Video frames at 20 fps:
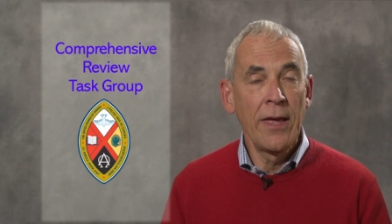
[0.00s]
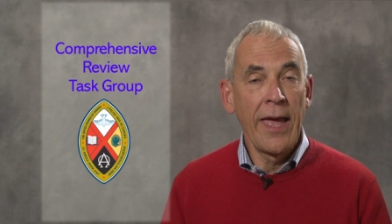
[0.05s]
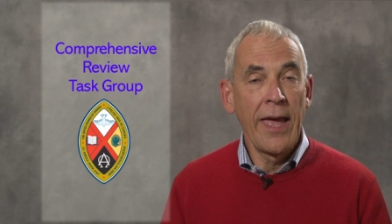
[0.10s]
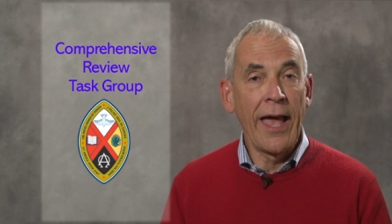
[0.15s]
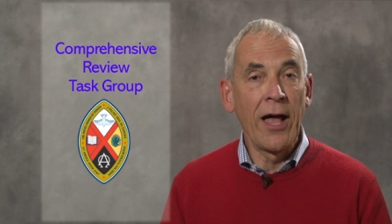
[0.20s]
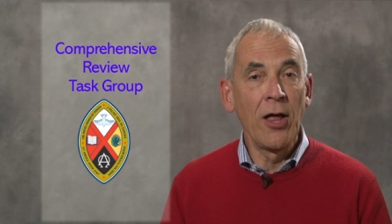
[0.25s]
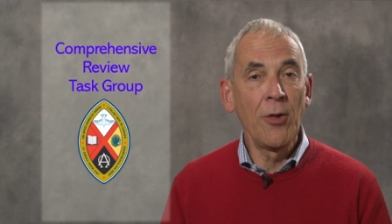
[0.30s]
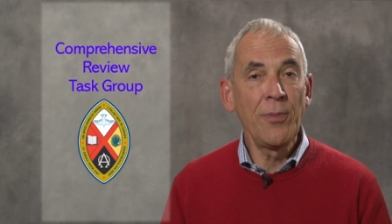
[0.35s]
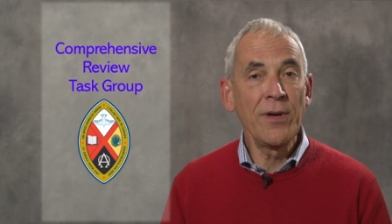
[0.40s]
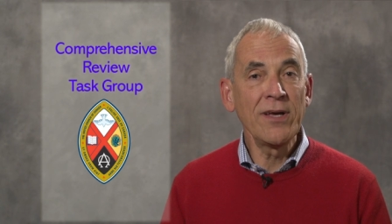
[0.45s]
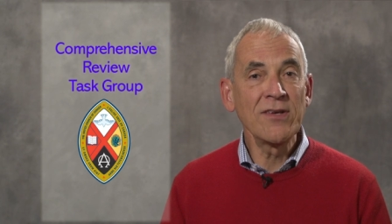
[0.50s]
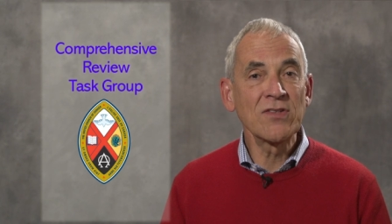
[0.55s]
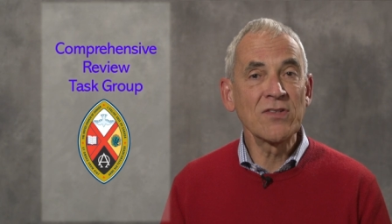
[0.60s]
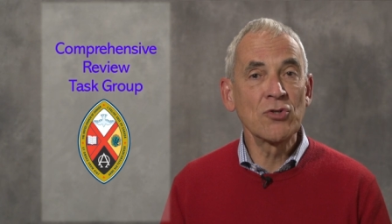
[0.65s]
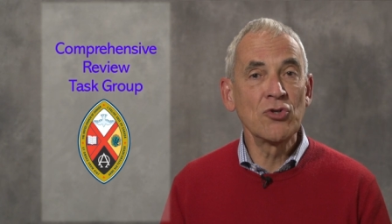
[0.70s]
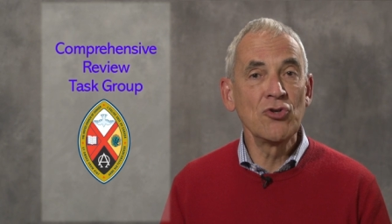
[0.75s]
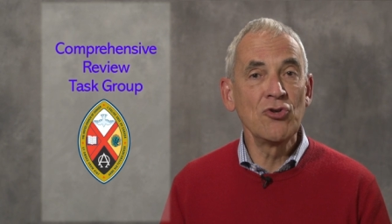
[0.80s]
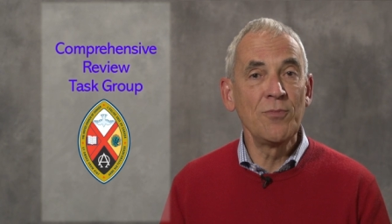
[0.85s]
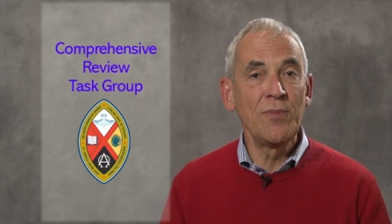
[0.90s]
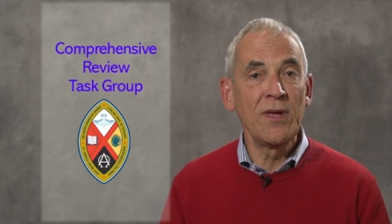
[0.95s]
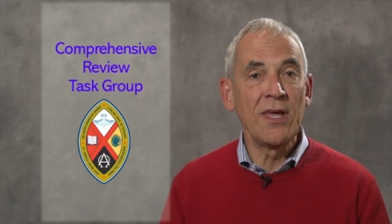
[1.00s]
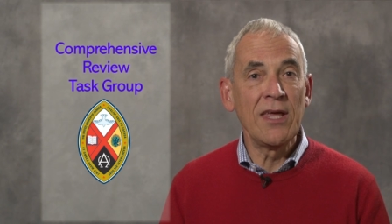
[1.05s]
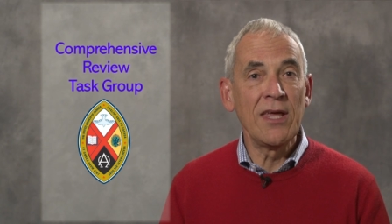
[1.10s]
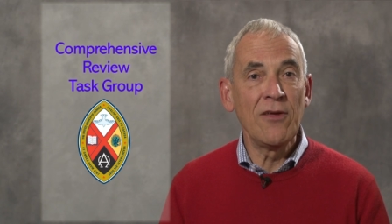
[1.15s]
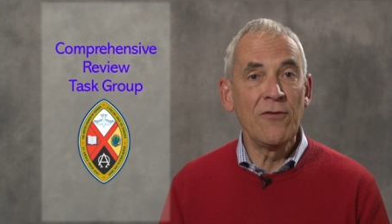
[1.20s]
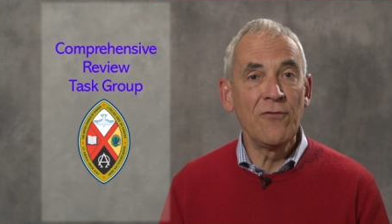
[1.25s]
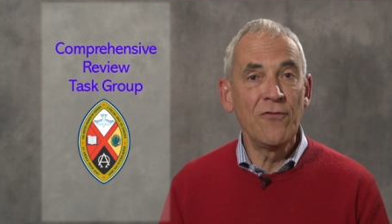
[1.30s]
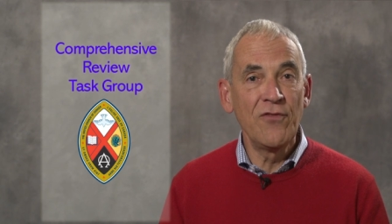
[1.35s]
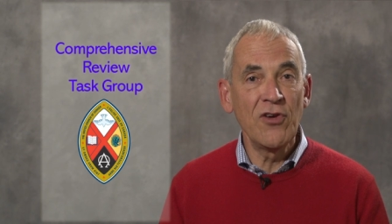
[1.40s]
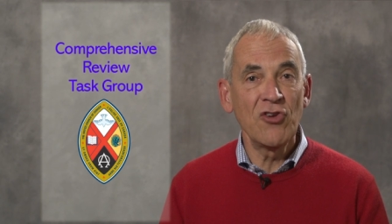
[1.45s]
Help us to
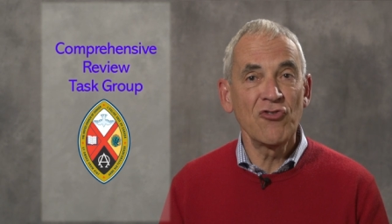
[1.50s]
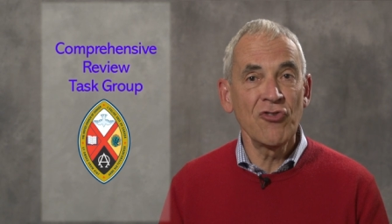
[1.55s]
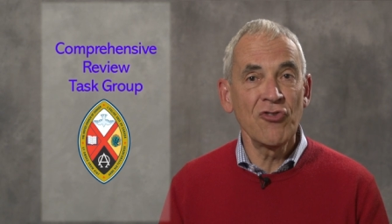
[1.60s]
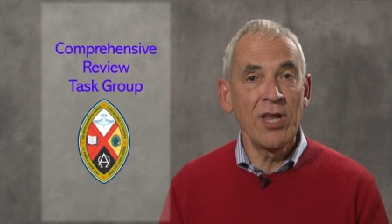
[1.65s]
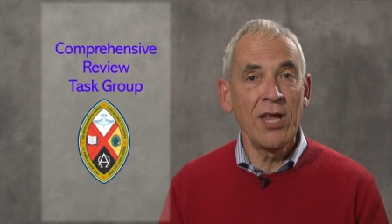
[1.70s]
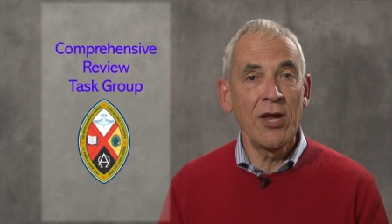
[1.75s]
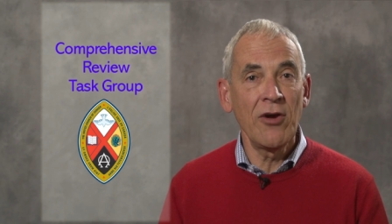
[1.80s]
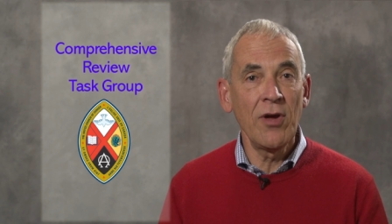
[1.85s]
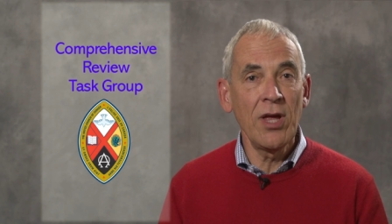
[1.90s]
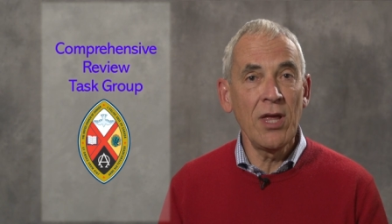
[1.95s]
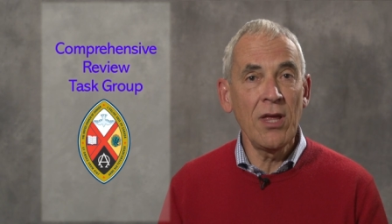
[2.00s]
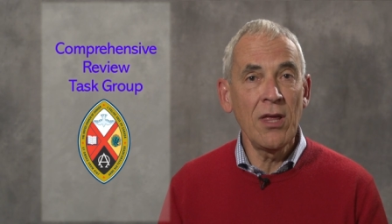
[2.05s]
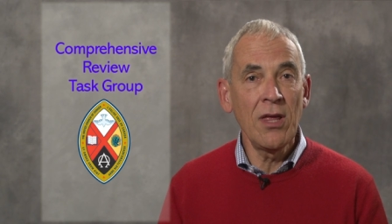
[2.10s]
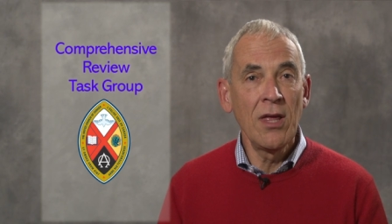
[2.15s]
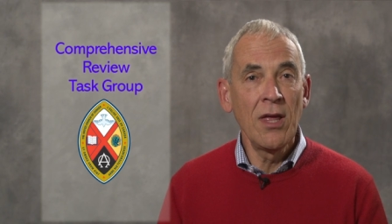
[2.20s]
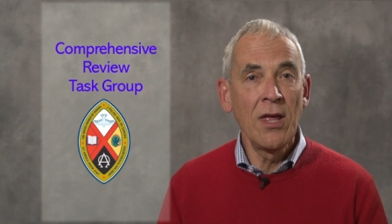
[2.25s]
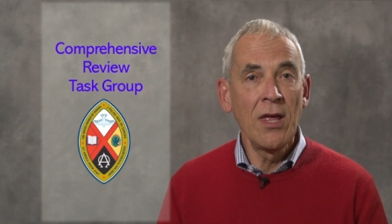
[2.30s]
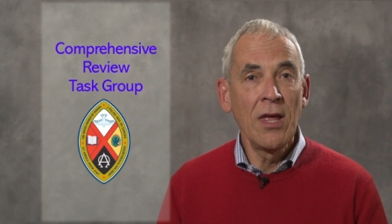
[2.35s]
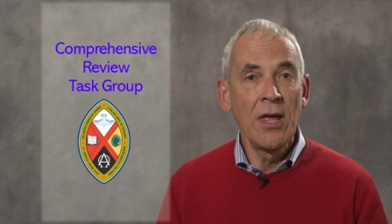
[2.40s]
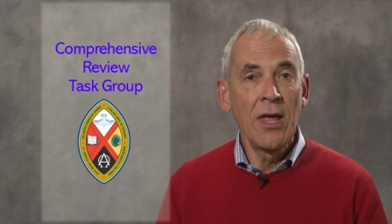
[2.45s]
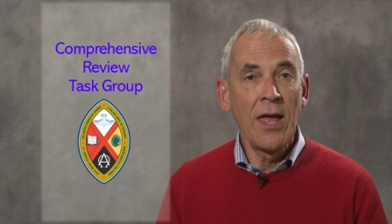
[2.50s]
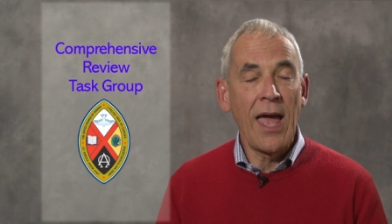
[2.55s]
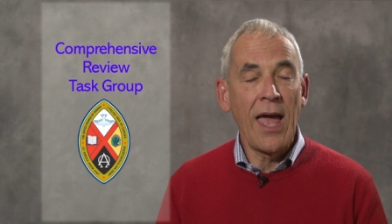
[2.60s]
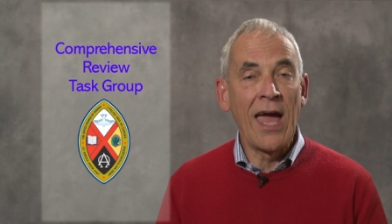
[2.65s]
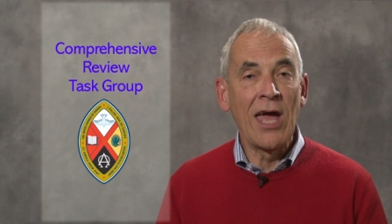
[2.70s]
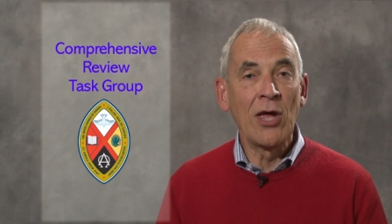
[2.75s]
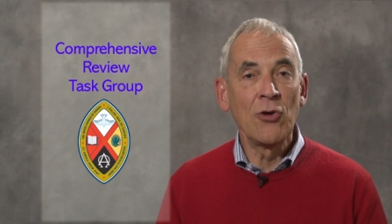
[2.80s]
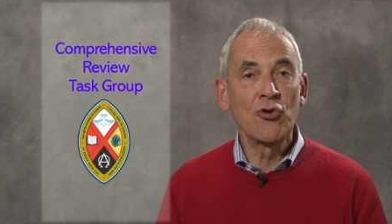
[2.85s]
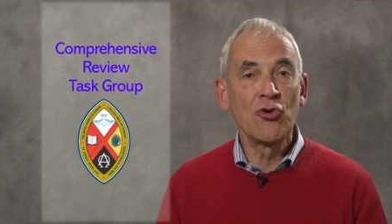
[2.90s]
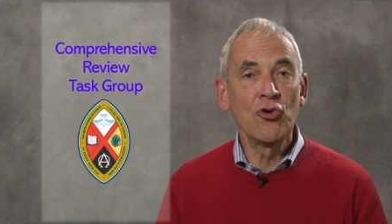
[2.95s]
be visionary
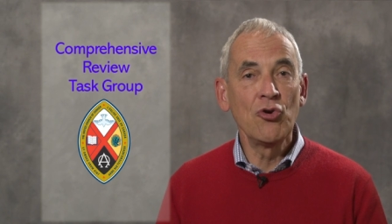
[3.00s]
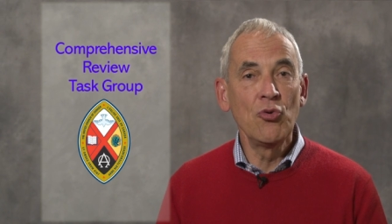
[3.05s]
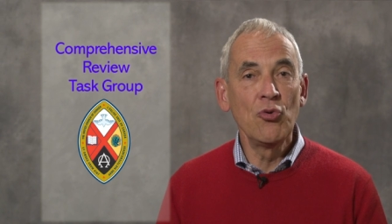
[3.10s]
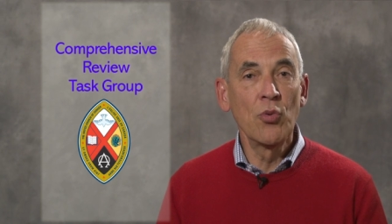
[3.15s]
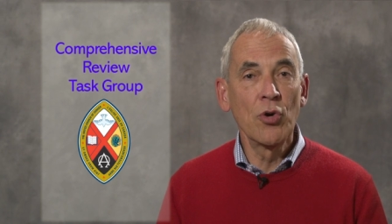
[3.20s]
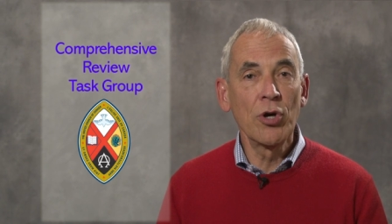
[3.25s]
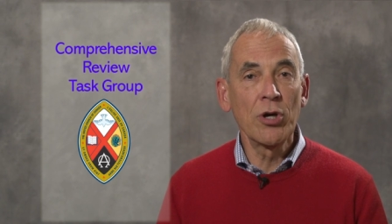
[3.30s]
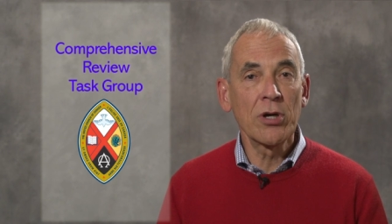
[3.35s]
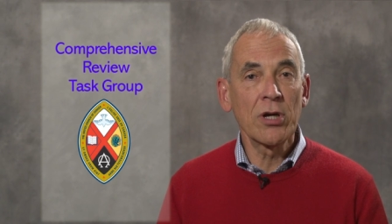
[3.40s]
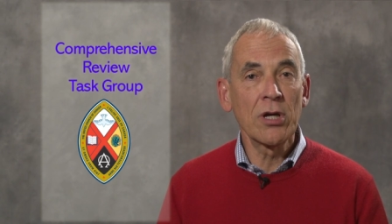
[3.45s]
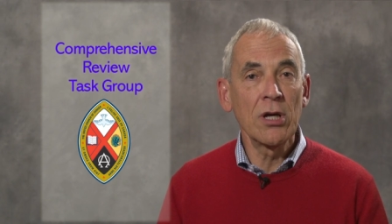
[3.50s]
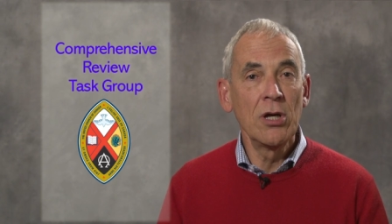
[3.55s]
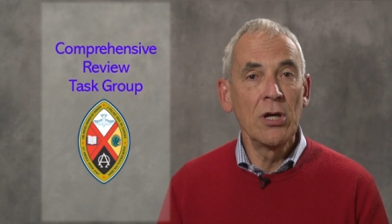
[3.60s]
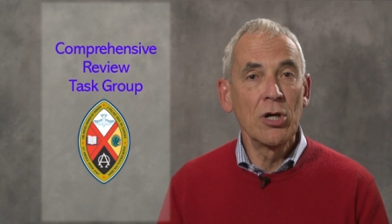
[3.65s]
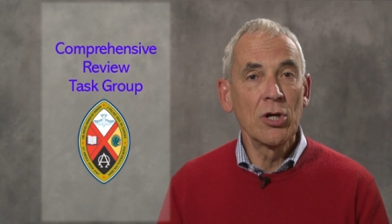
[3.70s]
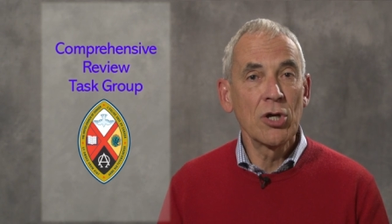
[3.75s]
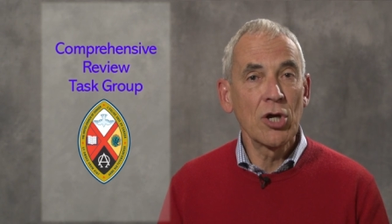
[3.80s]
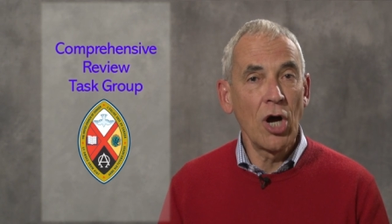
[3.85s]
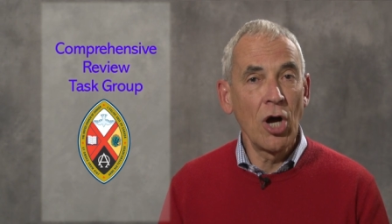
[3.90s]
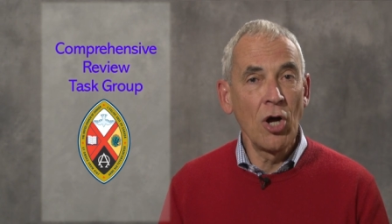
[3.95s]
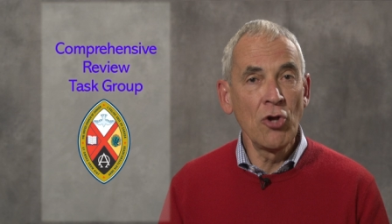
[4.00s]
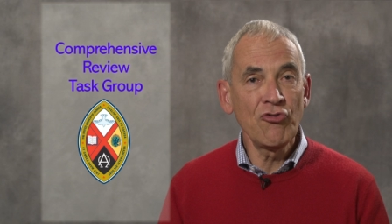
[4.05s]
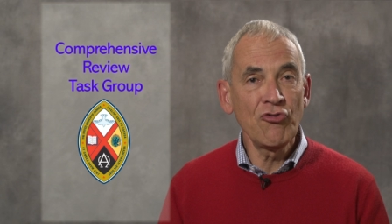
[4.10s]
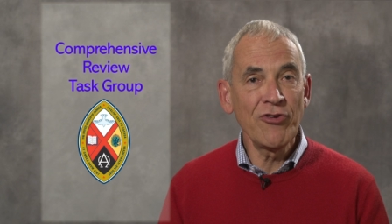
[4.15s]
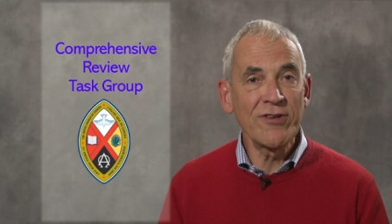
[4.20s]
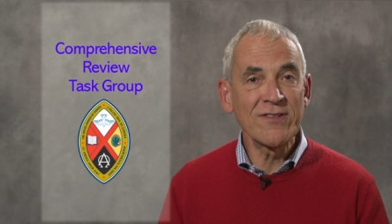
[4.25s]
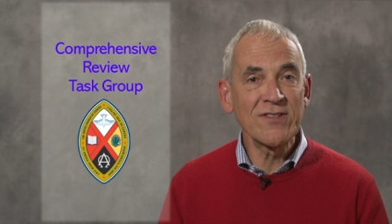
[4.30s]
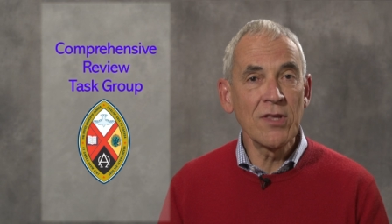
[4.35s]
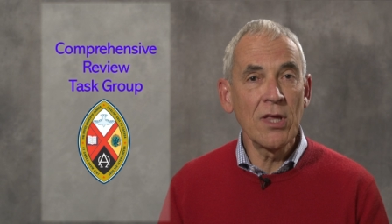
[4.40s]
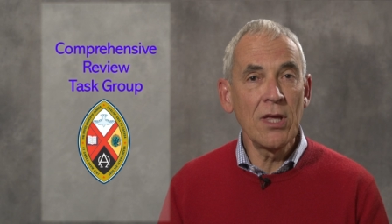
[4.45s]
and to work
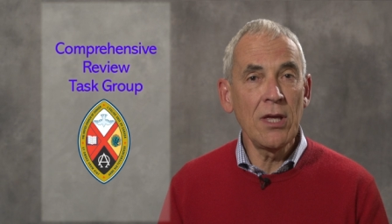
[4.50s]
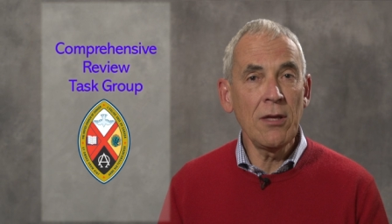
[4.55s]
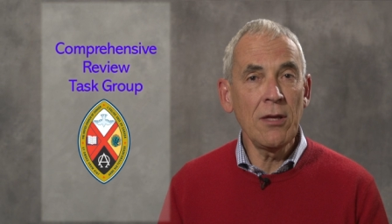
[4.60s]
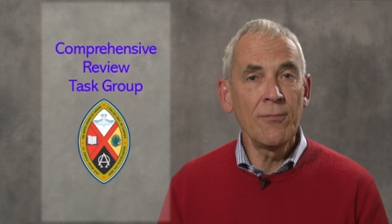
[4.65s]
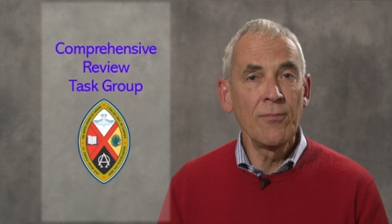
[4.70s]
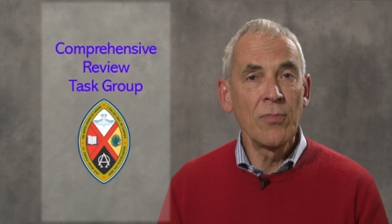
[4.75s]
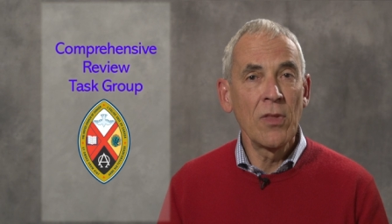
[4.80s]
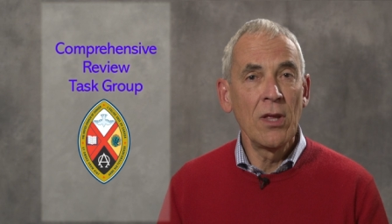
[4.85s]
consciously,